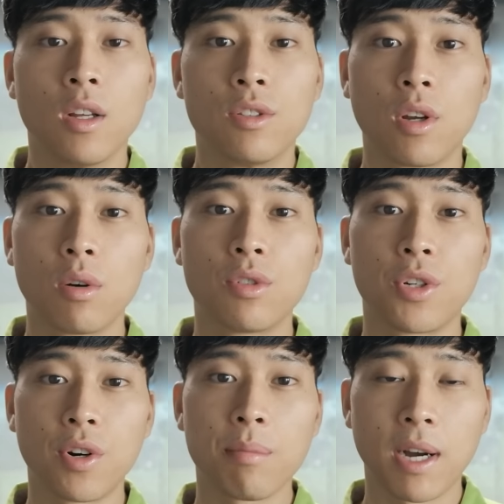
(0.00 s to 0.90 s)
So
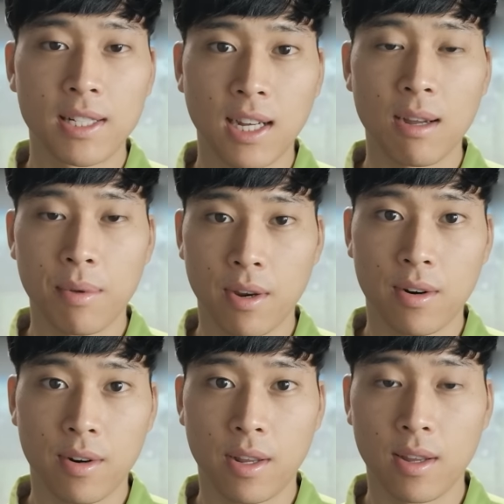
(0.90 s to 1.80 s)
during my time
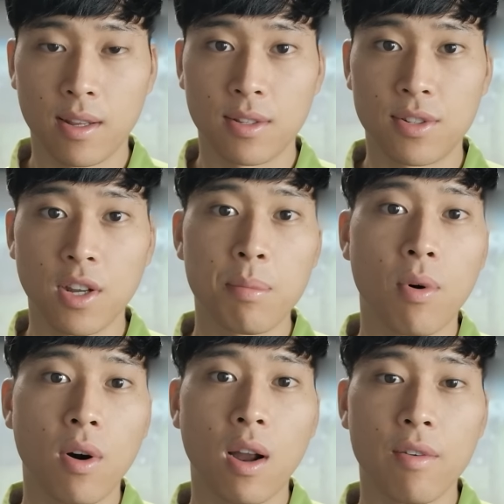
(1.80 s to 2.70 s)
here in
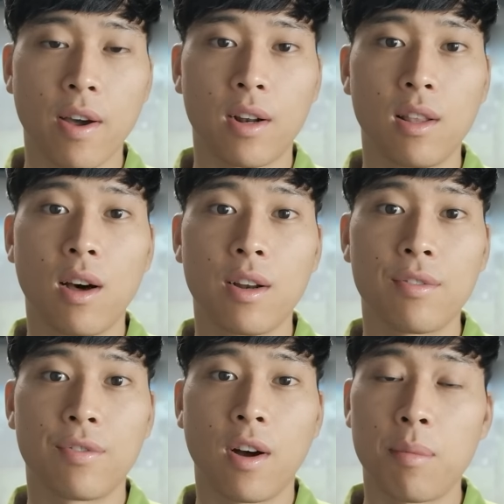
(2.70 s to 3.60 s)
Singapore, I've had a lot
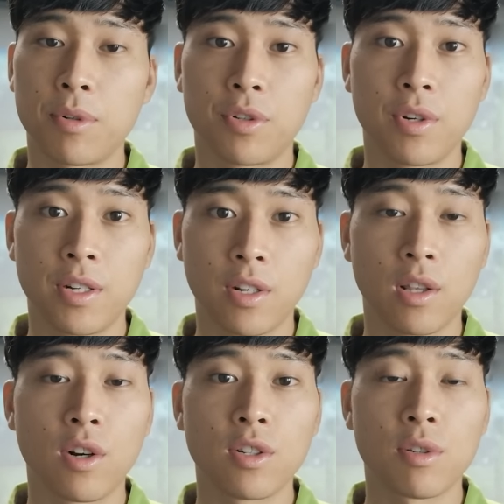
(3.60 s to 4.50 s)
of opportunity to
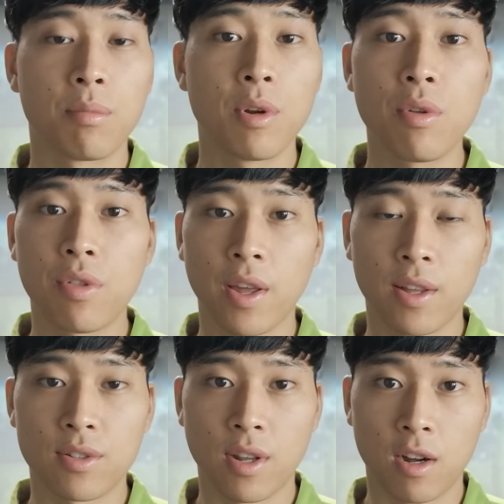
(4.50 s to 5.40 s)
learn some new
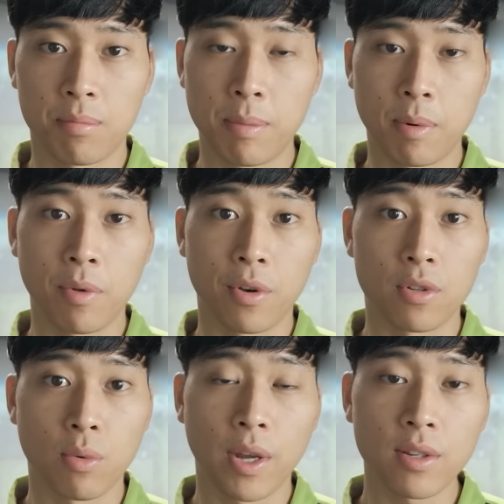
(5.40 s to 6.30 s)
things to help people with their
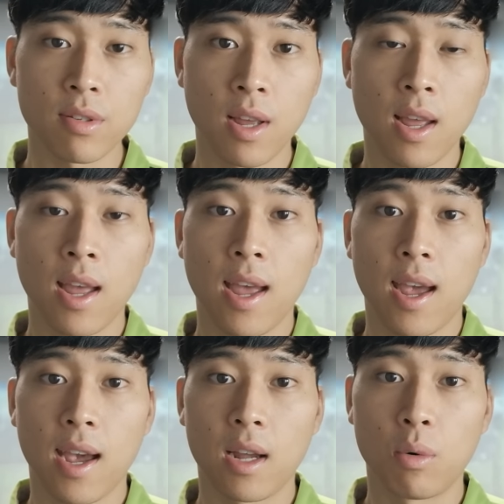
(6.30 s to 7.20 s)
swings
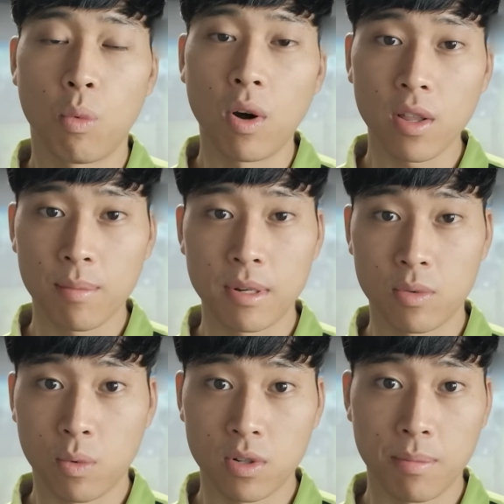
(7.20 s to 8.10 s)
and one of them
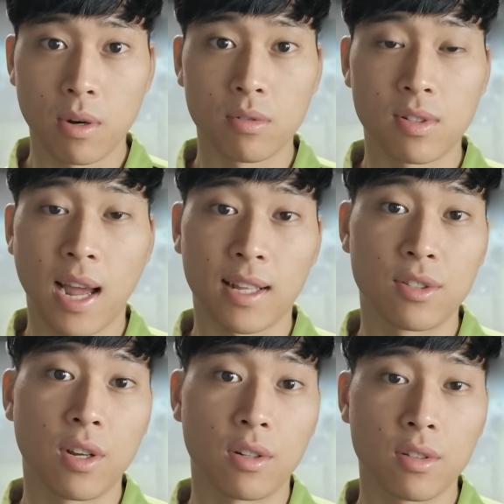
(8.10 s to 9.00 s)
was, was about stack
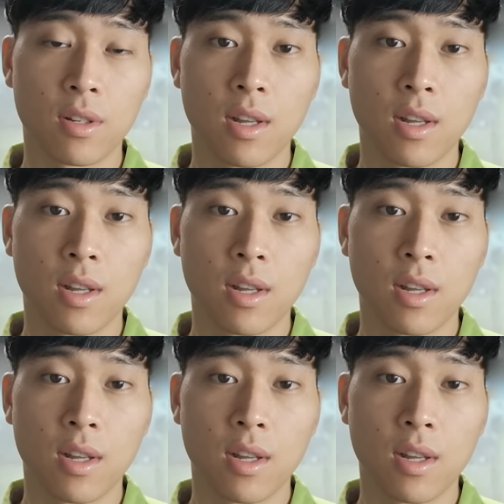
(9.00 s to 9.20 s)
and tilt.